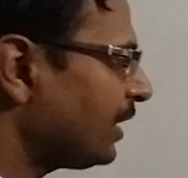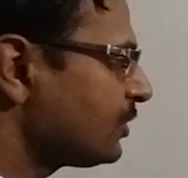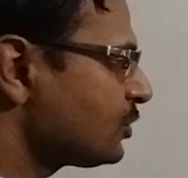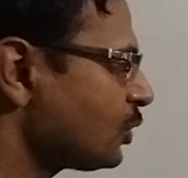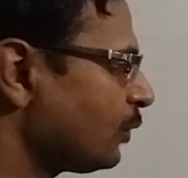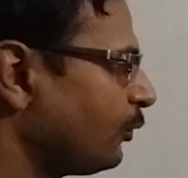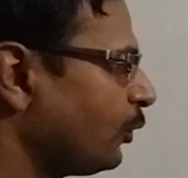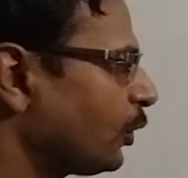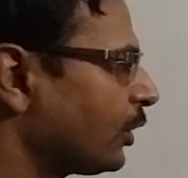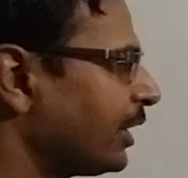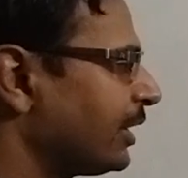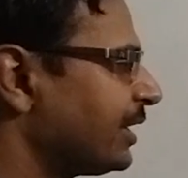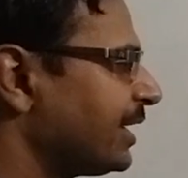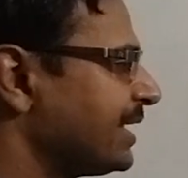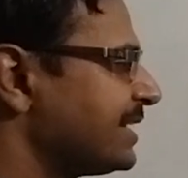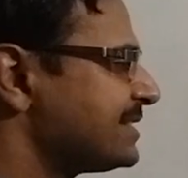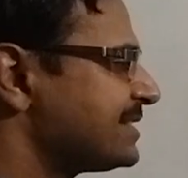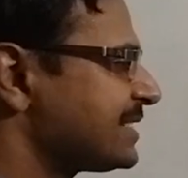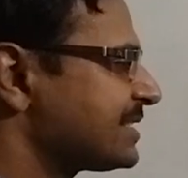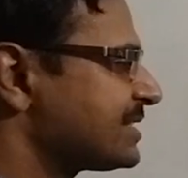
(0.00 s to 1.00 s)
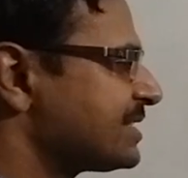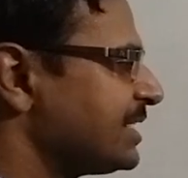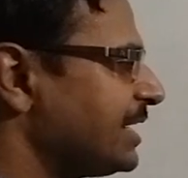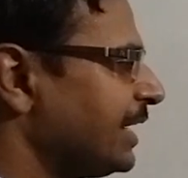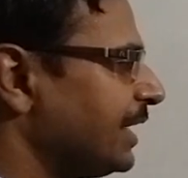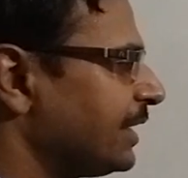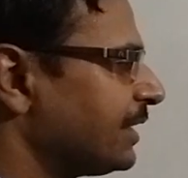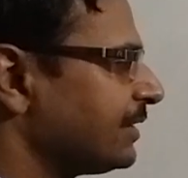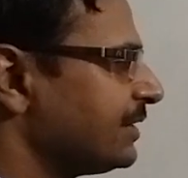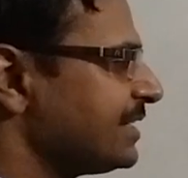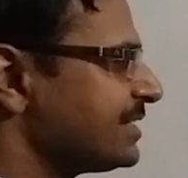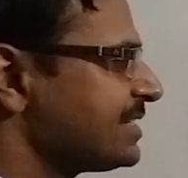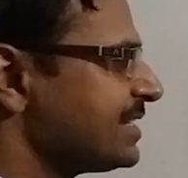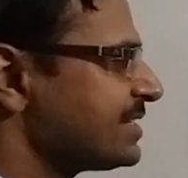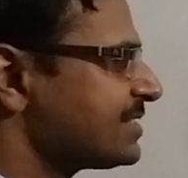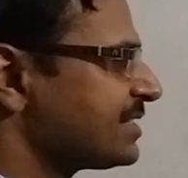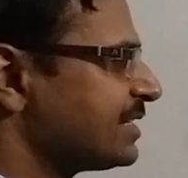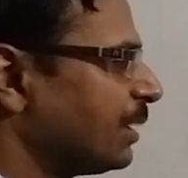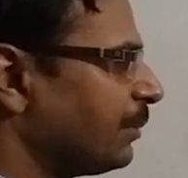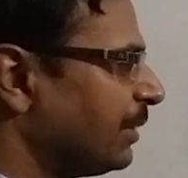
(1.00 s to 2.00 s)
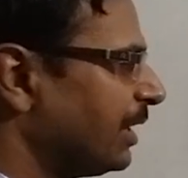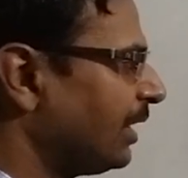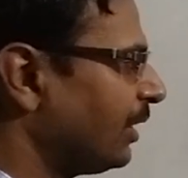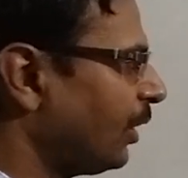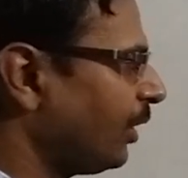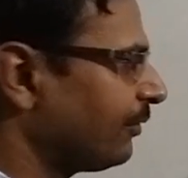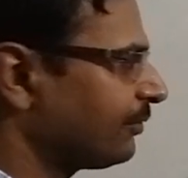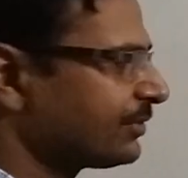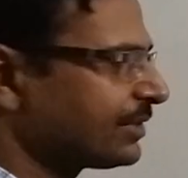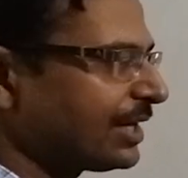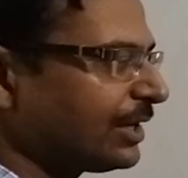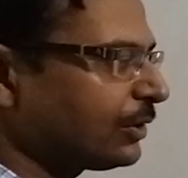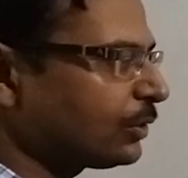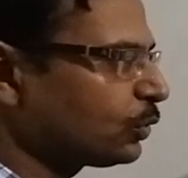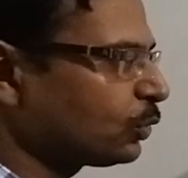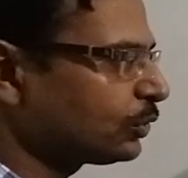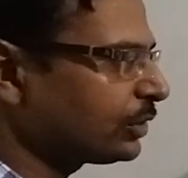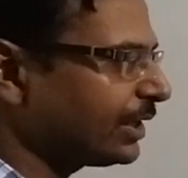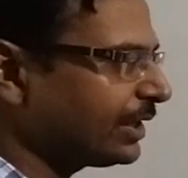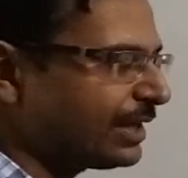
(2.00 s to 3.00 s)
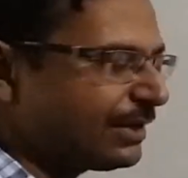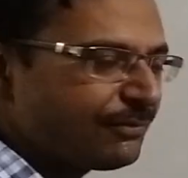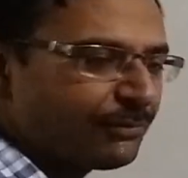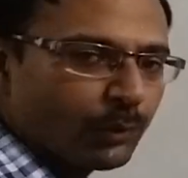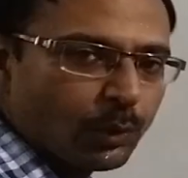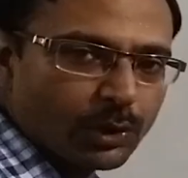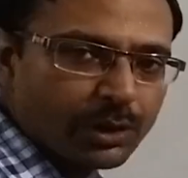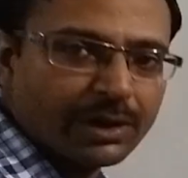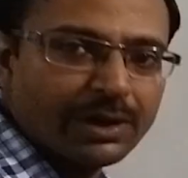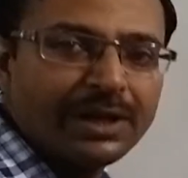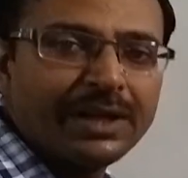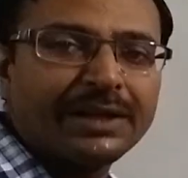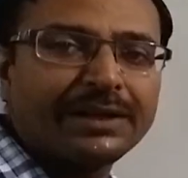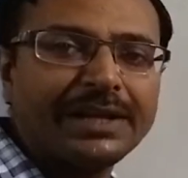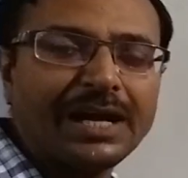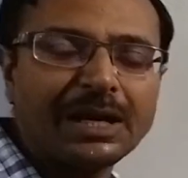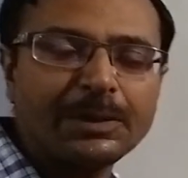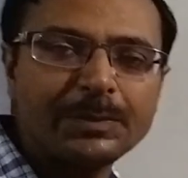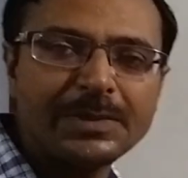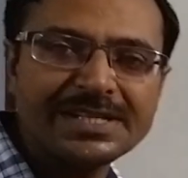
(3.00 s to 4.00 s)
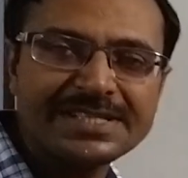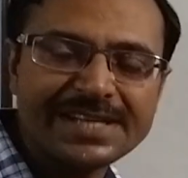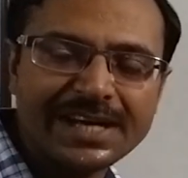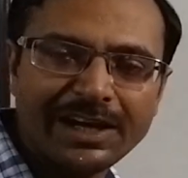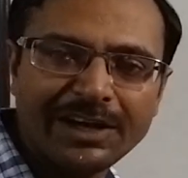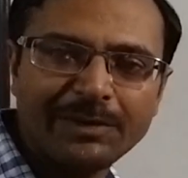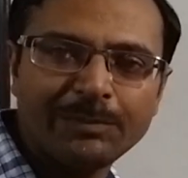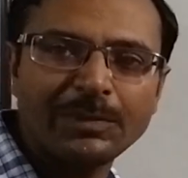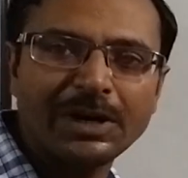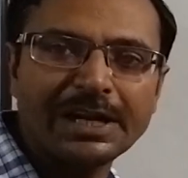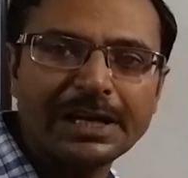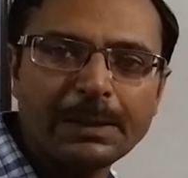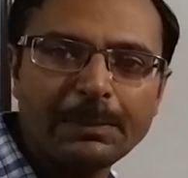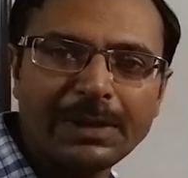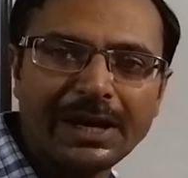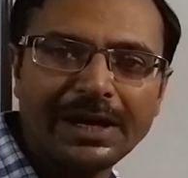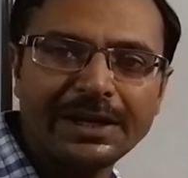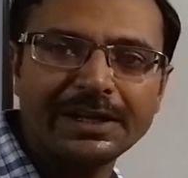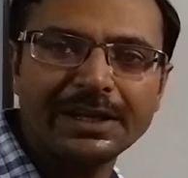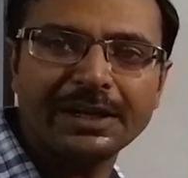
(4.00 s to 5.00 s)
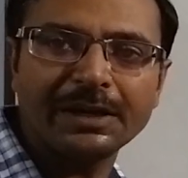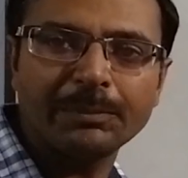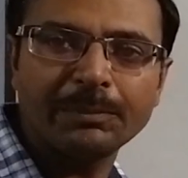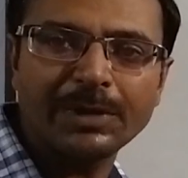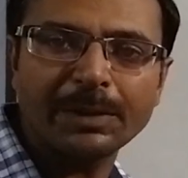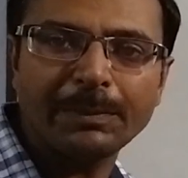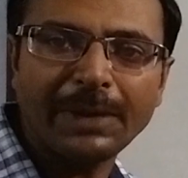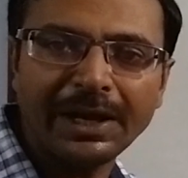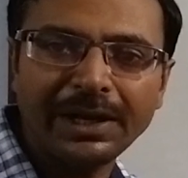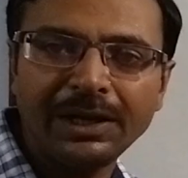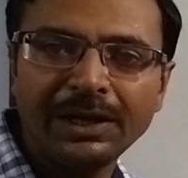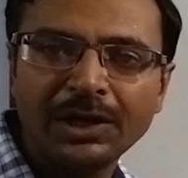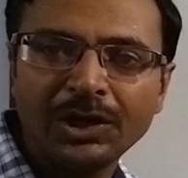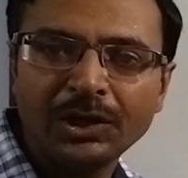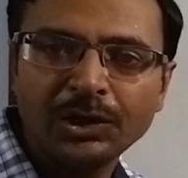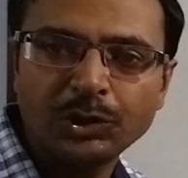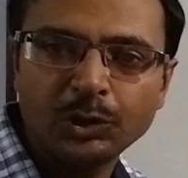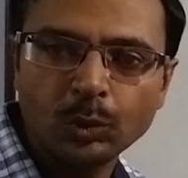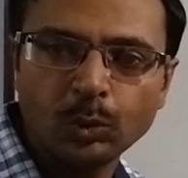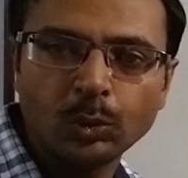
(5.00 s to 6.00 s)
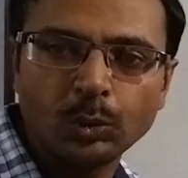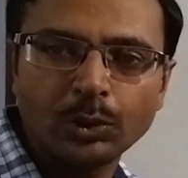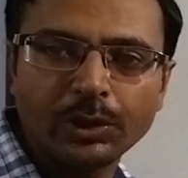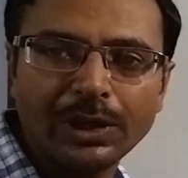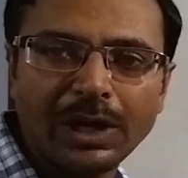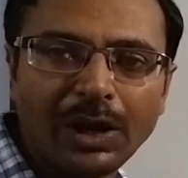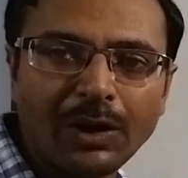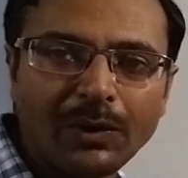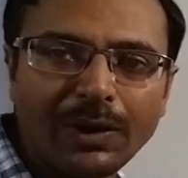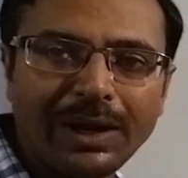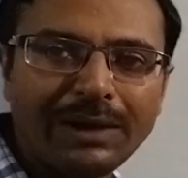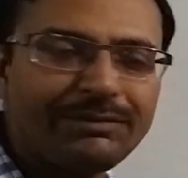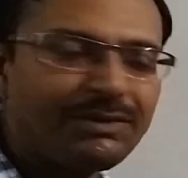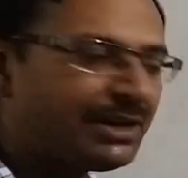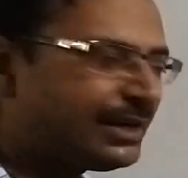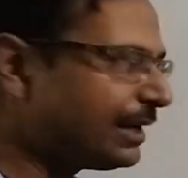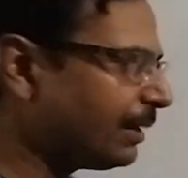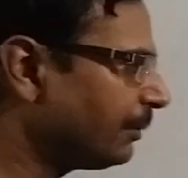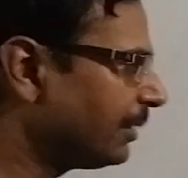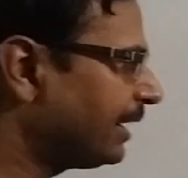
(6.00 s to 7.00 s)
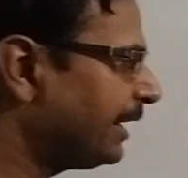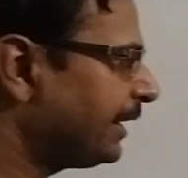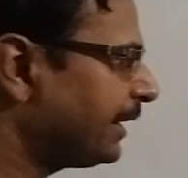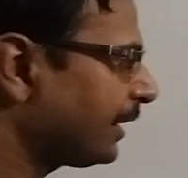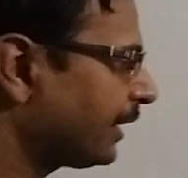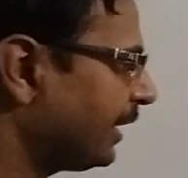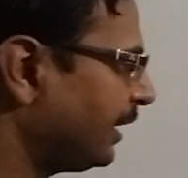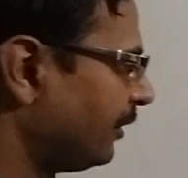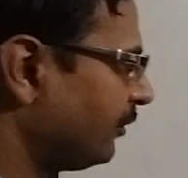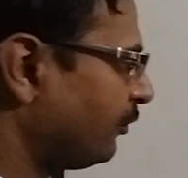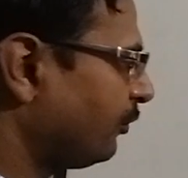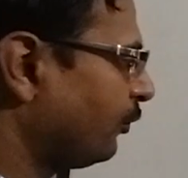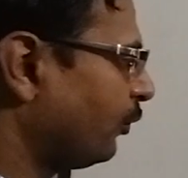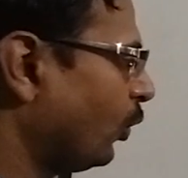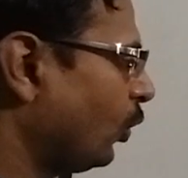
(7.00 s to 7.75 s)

So 468, this is double of 234. That means I have multiplied the number by 2. Now I will double it again.